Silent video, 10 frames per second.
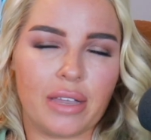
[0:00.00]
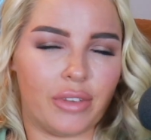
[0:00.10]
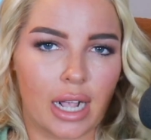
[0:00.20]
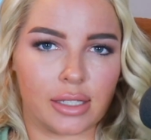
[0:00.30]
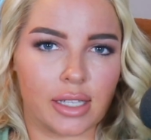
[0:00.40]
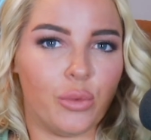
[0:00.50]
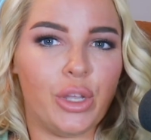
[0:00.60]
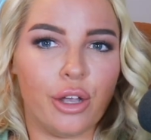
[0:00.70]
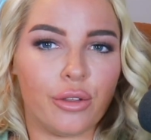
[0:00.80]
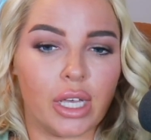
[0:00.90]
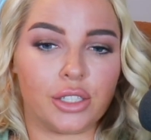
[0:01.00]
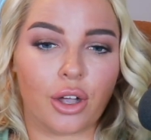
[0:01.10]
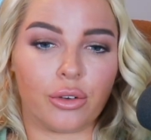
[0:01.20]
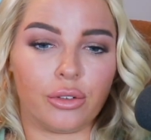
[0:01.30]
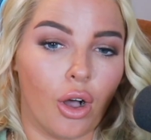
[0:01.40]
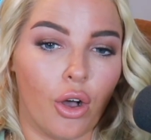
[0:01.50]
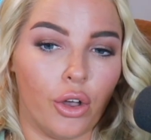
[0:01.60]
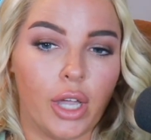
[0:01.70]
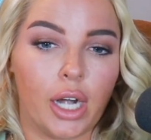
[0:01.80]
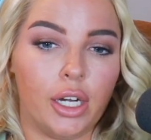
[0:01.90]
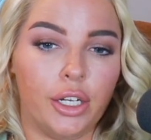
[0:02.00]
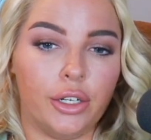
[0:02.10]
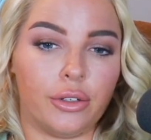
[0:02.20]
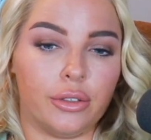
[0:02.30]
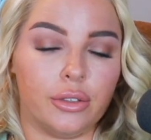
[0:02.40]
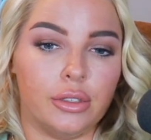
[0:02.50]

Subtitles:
even asking? We know they don't. All you got to do,